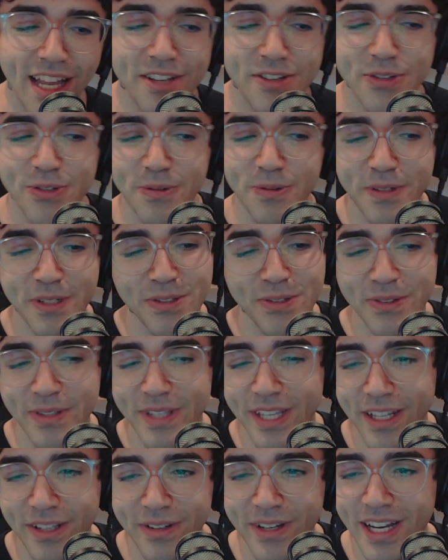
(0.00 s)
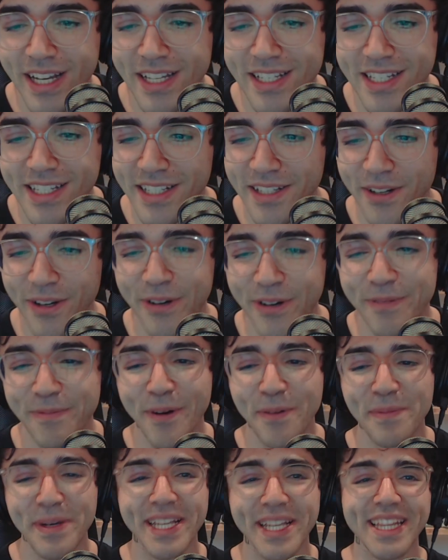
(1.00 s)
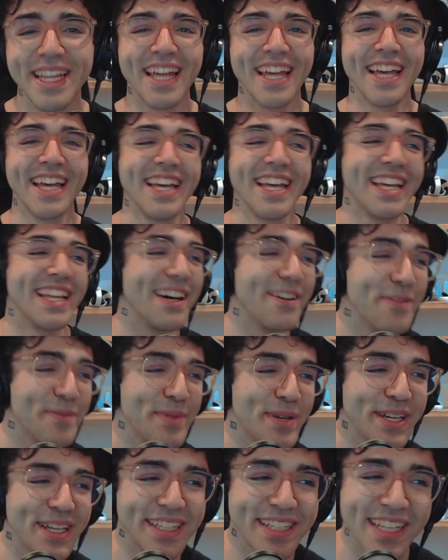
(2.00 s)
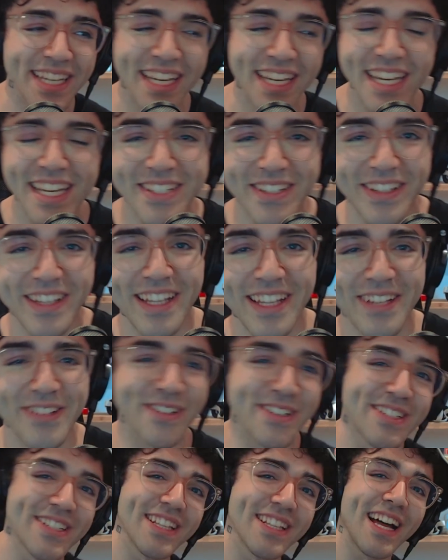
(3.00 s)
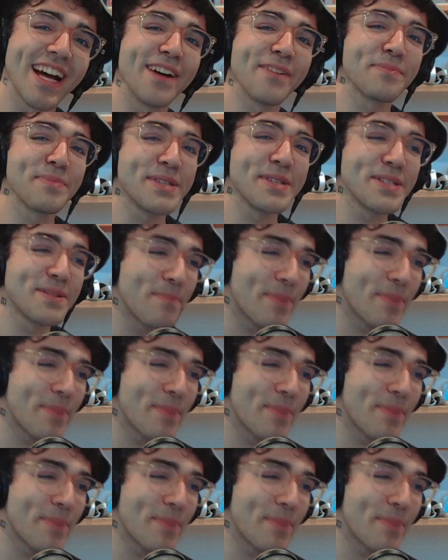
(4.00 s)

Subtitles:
I just wanted to tell you guys this little moment, and that would be it. So the next one's not out. Peace.